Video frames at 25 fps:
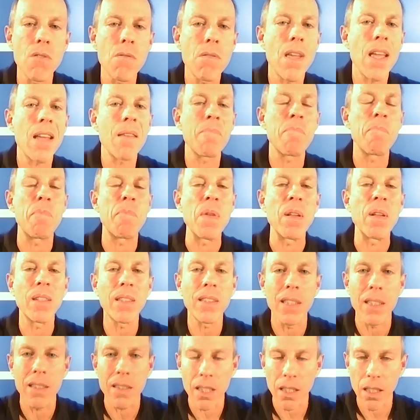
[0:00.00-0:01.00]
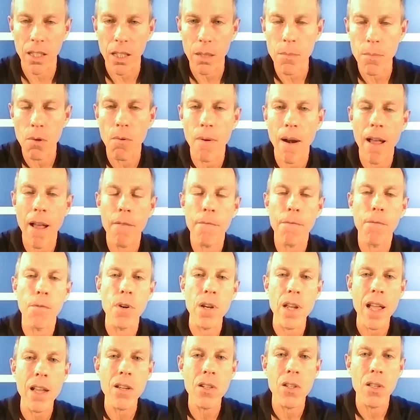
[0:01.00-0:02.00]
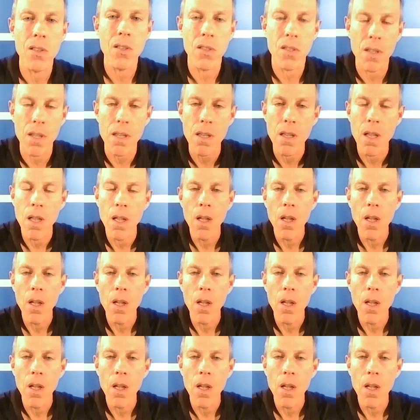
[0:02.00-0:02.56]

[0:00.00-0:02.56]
You can't build the team around free agency.